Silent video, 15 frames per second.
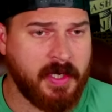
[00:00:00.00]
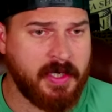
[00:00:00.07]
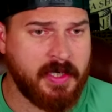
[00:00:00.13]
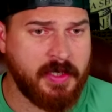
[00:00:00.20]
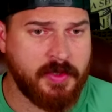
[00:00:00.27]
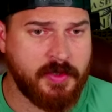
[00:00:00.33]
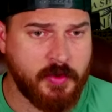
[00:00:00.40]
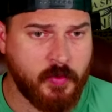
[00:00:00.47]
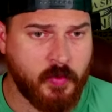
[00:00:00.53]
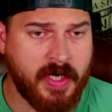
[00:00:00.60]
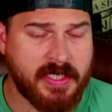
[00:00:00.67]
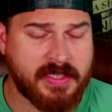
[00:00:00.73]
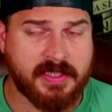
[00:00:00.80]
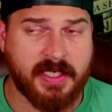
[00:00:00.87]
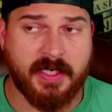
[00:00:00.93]
money you
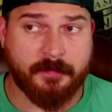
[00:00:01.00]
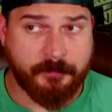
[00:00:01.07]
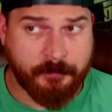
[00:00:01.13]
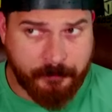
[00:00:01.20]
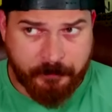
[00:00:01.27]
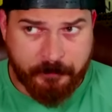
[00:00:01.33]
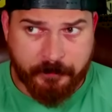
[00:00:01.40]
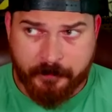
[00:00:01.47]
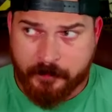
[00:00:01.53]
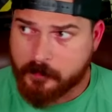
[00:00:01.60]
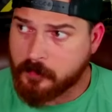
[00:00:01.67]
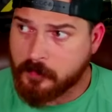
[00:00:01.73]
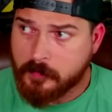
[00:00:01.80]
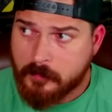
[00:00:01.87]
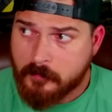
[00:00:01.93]
waste. Like
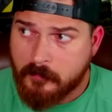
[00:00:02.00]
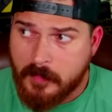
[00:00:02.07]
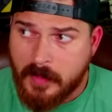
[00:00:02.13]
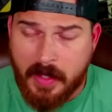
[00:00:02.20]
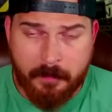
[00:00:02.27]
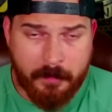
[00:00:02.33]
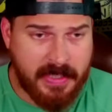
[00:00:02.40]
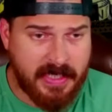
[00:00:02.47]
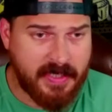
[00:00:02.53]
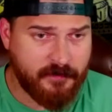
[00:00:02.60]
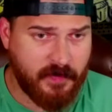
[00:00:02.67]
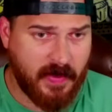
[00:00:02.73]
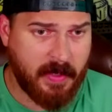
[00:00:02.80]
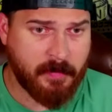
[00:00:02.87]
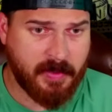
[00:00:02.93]
me,
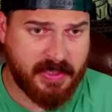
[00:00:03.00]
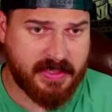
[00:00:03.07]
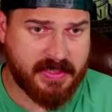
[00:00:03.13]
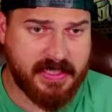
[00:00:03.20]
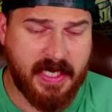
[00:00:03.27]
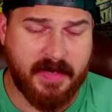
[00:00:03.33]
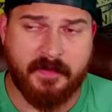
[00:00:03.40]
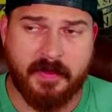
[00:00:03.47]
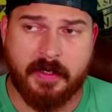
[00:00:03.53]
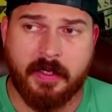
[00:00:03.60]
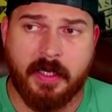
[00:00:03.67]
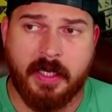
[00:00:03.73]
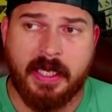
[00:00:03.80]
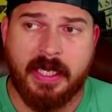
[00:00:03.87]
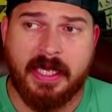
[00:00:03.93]
family of
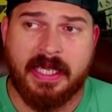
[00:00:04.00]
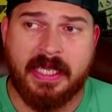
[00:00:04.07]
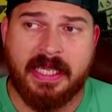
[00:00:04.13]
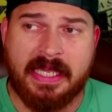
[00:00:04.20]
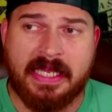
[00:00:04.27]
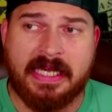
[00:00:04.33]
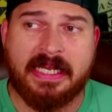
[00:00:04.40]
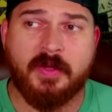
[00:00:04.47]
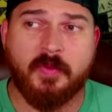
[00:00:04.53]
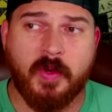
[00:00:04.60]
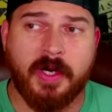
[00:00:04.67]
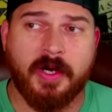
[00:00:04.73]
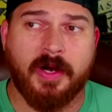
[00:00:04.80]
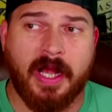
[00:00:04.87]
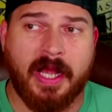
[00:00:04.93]
seven,
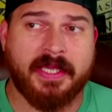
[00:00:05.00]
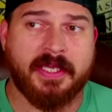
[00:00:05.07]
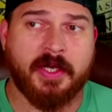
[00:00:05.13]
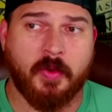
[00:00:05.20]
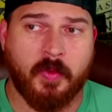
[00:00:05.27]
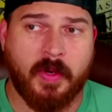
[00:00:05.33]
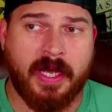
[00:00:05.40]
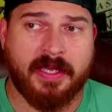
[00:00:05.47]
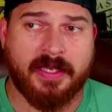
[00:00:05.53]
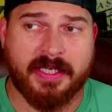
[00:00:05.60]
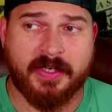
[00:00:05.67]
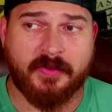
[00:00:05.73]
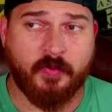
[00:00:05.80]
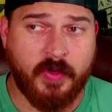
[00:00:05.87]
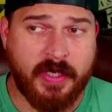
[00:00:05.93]
anywhere I go out,
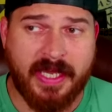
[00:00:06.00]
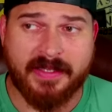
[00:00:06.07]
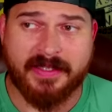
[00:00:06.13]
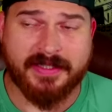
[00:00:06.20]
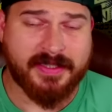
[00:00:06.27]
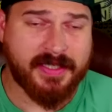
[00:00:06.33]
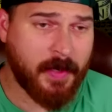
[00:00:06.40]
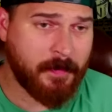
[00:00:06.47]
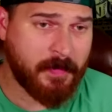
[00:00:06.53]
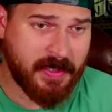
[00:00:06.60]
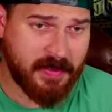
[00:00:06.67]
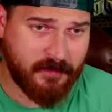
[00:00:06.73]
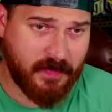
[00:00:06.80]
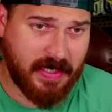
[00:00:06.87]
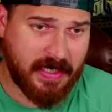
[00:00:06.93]
like if we had to stop
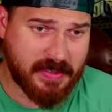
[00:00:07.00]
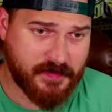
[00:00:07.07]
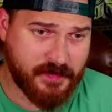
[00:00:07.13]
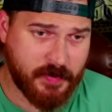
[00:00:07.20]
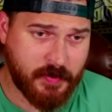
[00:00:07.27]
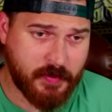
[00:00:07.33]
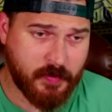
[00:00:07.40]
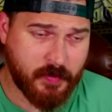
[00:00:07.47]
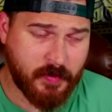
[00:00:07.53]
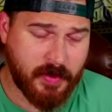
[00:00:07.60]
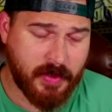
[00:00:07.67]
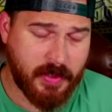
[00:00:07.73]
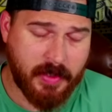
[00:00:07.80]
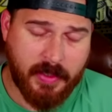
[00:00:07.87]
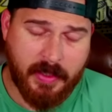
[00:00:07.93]
and get fast food,
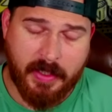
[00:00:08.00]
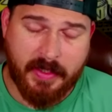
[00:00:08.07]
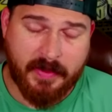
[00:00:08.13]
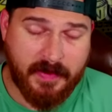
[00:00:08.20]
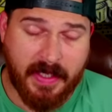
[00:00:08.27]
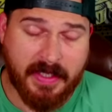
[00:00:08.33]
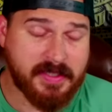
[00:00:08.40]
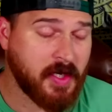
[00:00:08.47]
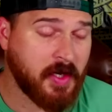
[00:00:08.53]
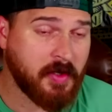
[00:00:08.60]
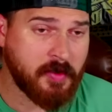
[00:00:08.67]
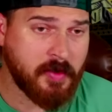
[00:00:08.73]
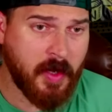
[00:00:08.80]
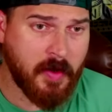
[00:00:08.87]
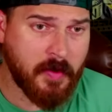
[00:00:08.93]
that's
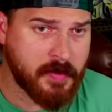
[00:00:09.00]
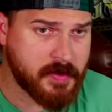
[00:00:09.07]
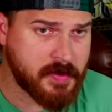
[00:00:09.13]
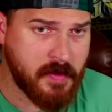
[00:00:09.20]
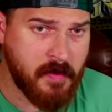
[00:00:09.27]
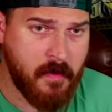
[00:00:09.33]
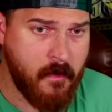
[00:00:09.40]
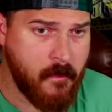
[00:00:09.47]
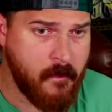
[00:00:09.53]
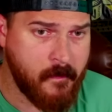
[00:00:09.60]
$100.